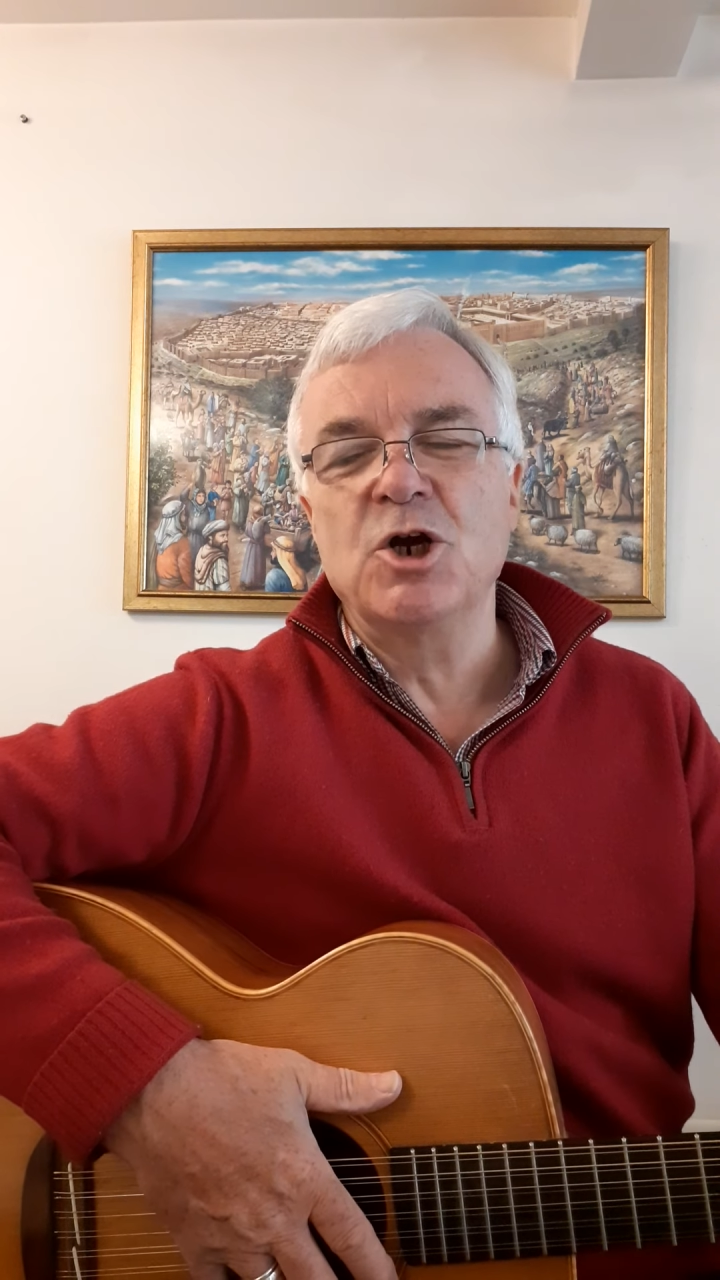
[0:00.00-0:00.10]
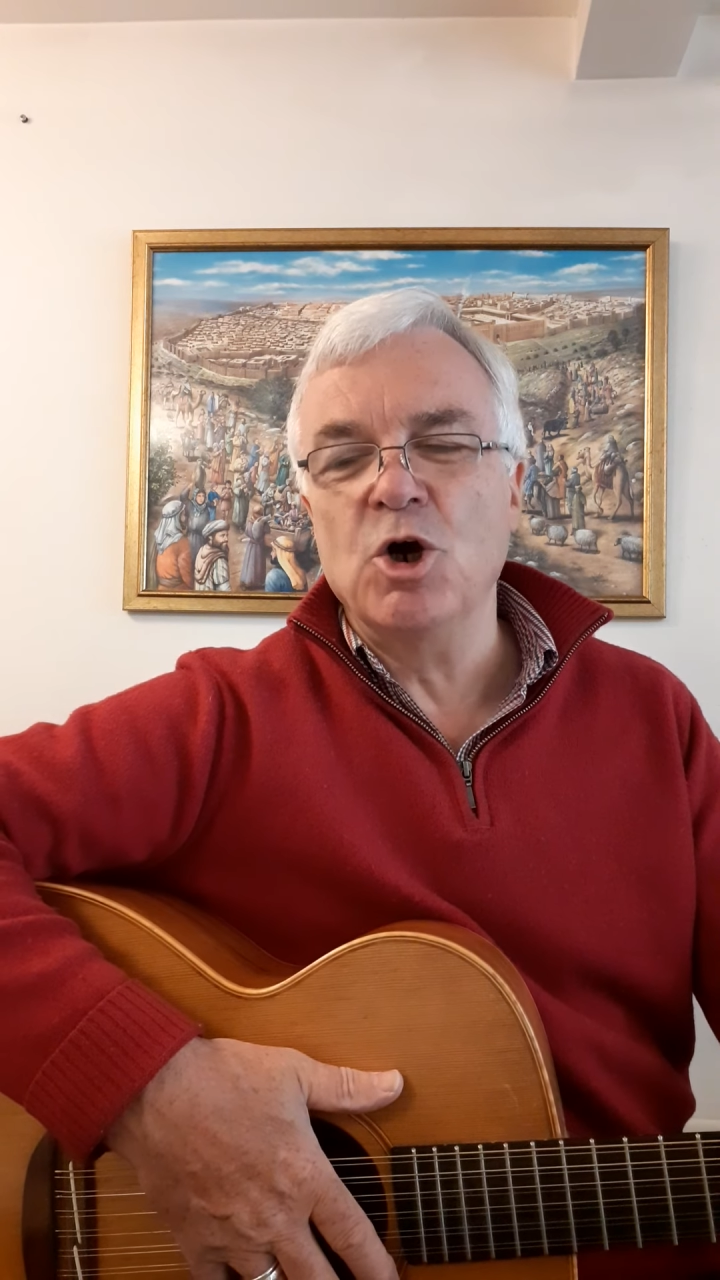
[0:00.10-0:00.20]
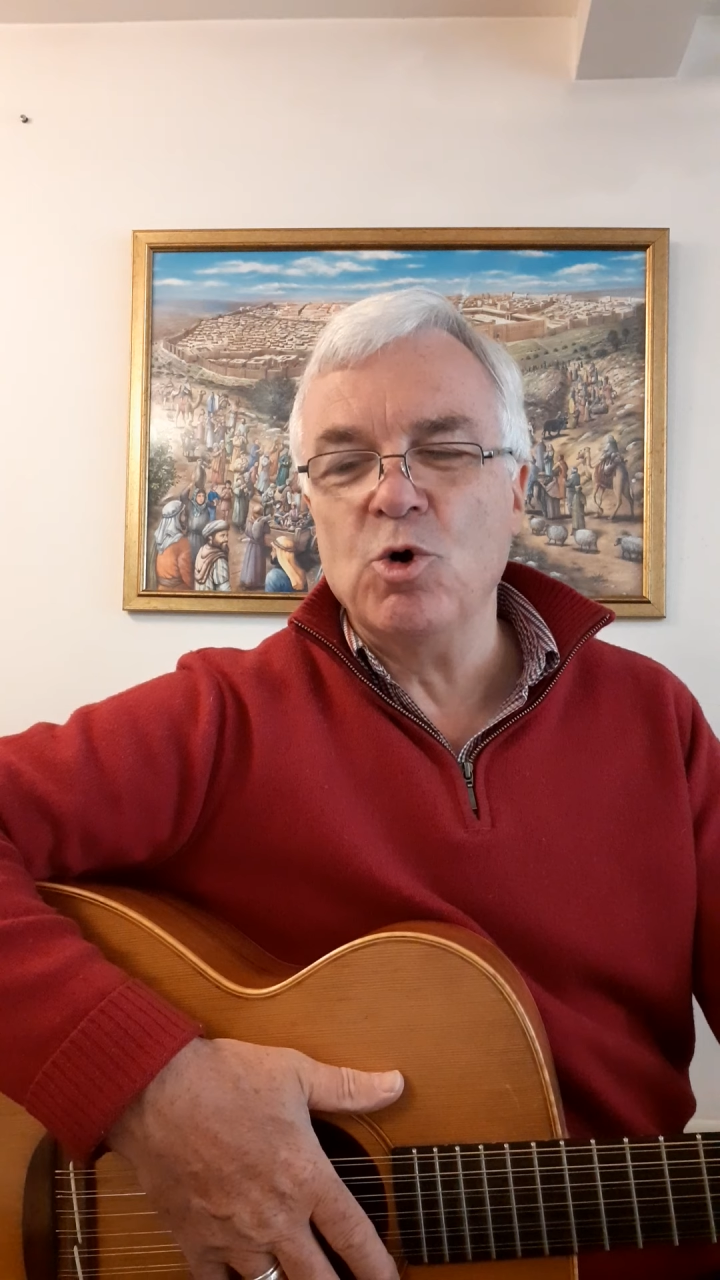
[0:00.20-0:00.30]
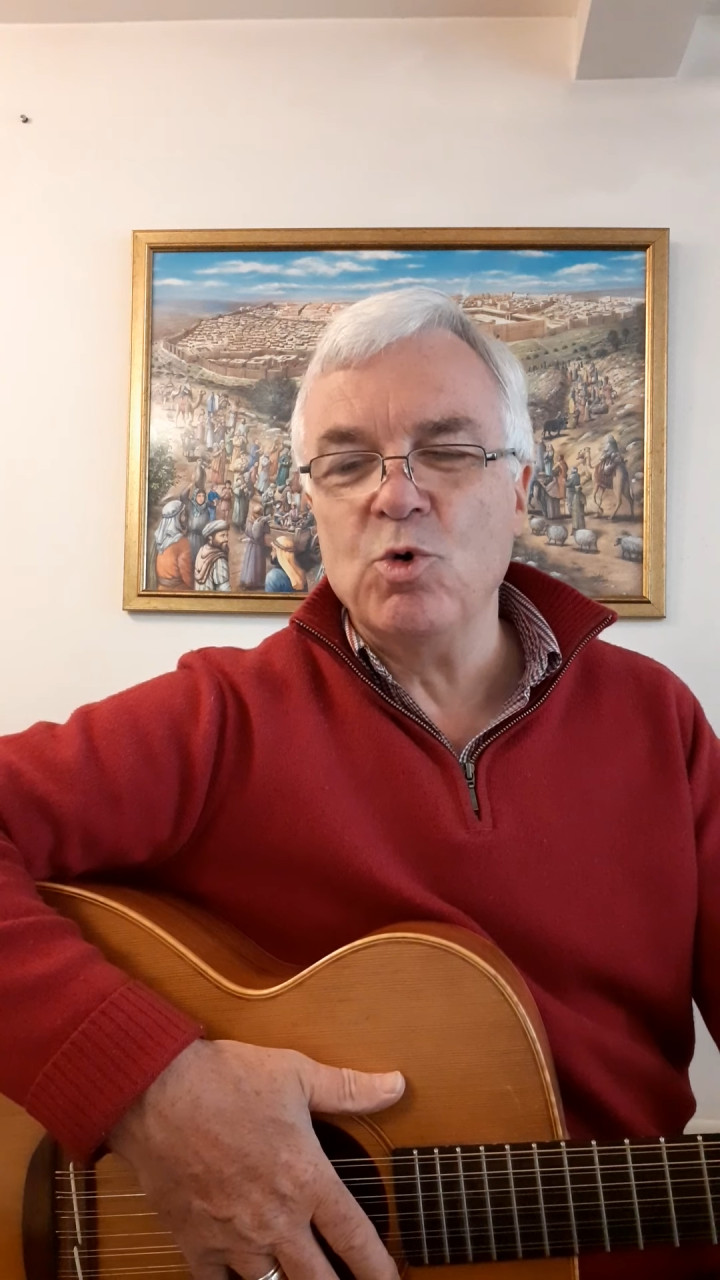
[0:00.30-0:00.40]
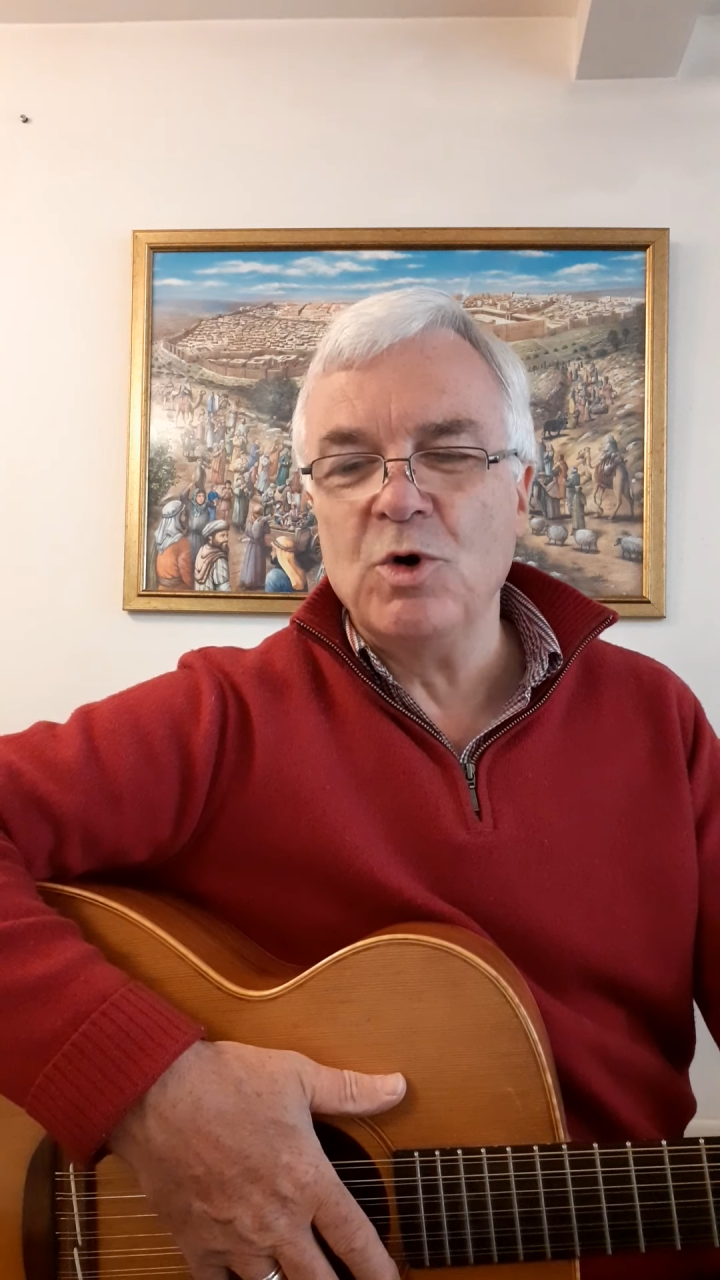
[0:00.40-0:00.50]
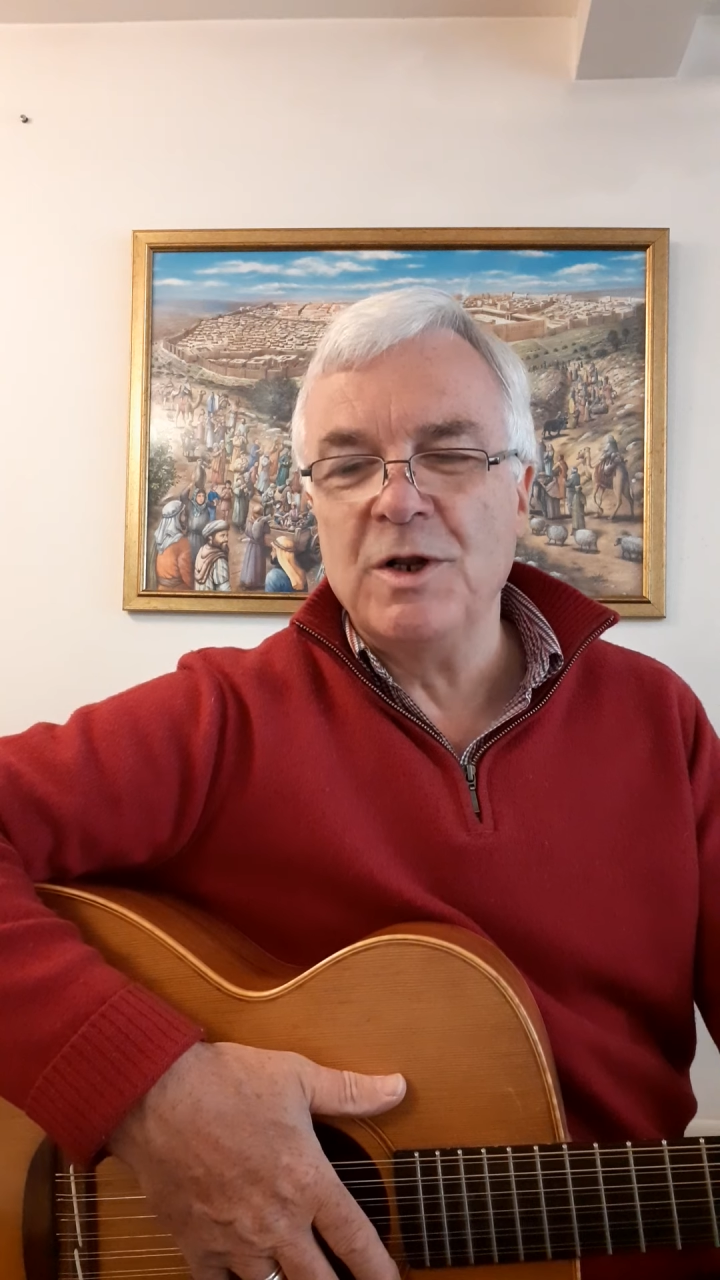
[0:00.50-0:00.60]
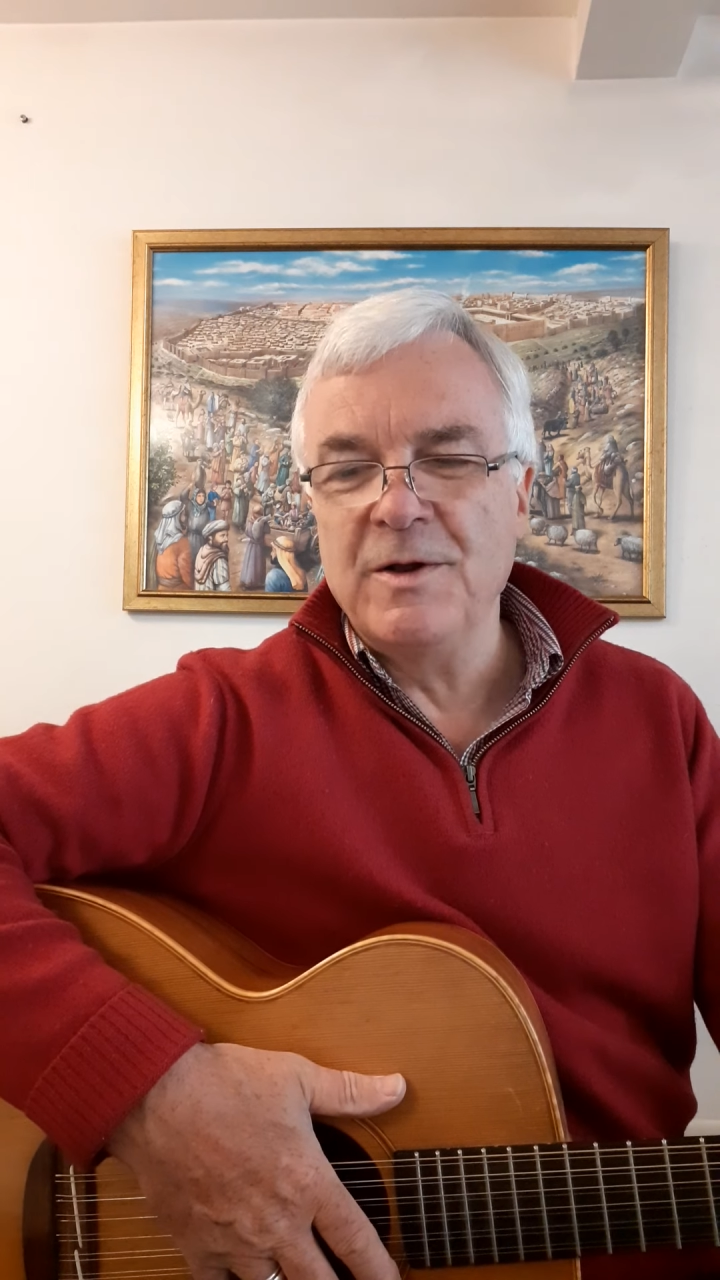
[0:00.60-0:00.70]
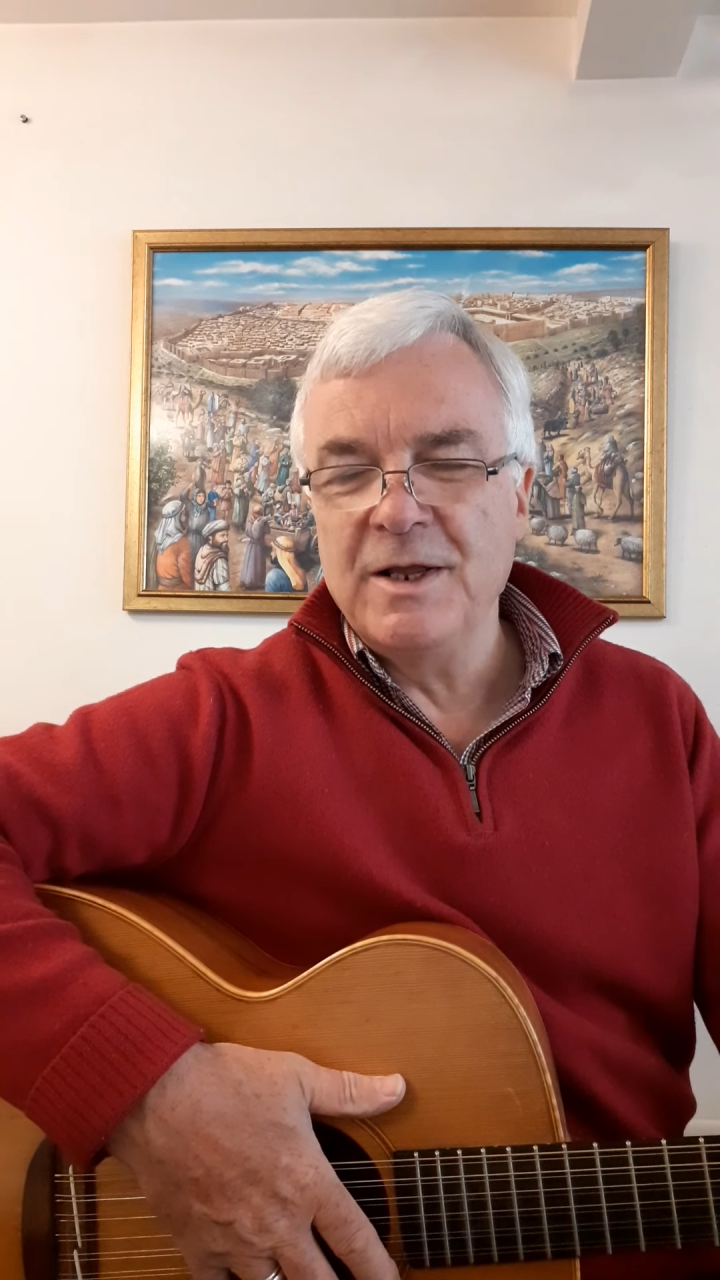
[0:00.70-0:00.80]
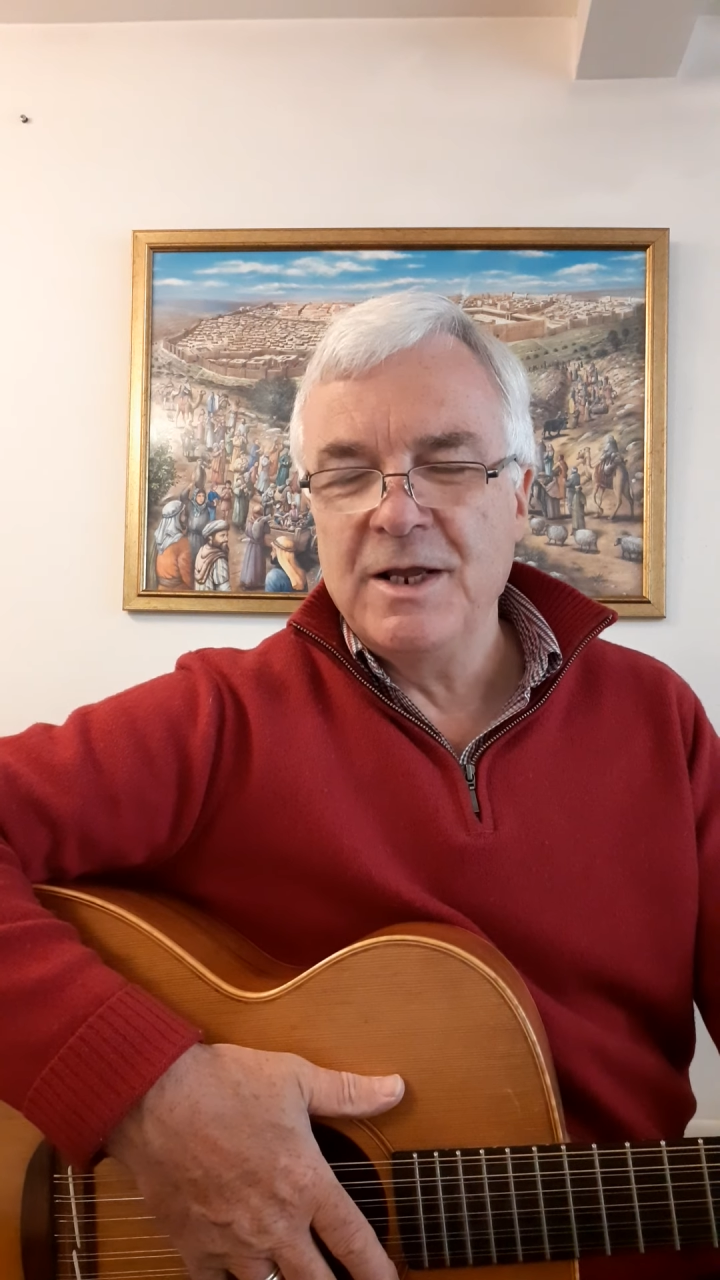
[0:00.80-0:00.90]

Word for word: goal